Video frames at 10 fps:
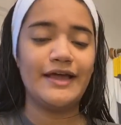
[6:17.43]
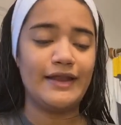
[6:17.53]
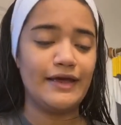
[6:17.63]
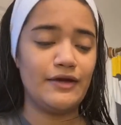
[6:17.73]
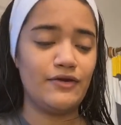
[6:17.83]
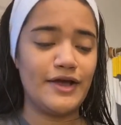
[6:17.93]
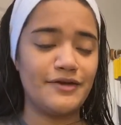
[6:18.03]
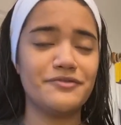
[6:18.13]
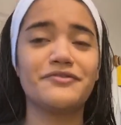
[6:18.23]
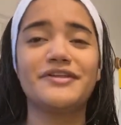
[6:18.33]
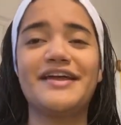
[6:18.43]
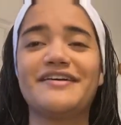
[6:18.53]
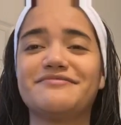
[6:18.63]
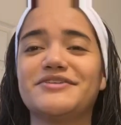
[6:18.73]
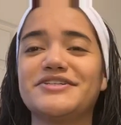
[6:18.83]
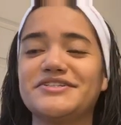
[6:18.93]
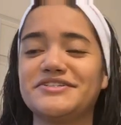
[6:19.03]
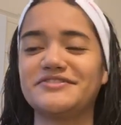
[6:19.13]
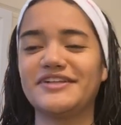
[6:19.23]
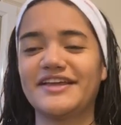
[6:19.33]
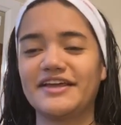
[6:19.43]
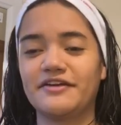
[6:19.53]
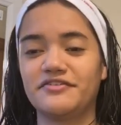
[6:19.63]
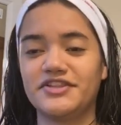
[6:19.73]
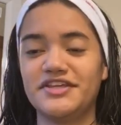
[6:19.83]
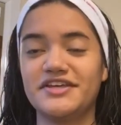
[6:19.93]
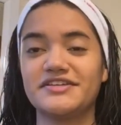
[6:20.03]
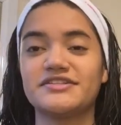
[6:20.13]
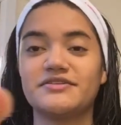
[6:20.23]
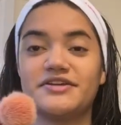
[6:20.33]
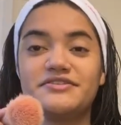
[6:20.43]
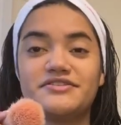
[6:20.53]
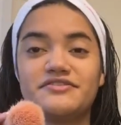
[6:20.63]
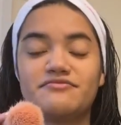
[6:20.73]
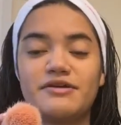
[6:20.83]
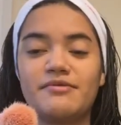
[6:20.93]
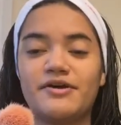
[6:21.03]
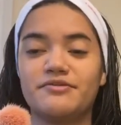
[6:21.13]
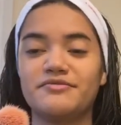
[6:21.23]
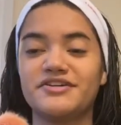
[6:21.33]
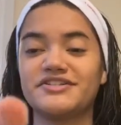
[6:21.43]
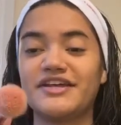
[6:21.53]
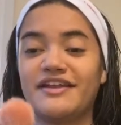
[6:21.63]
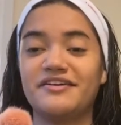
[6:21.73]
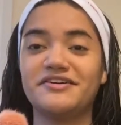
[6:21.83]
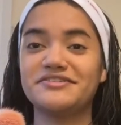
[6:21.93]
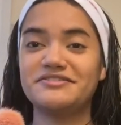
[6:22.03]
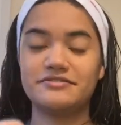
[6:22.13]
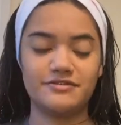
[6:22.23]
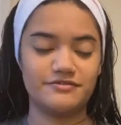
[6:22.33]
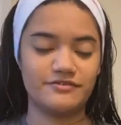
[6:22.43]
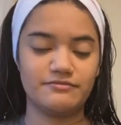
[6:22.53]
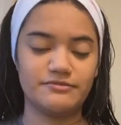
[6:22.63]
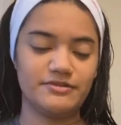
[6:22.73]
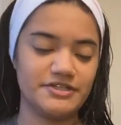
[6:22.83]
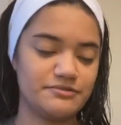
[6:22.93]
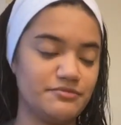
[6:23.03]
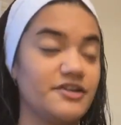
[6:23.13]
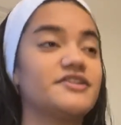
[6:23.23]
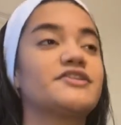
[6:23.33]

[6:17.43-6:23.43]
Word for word: now, I don't really have brushes for like everything, so I use this for my powder brush, and I also use this for my blush brush,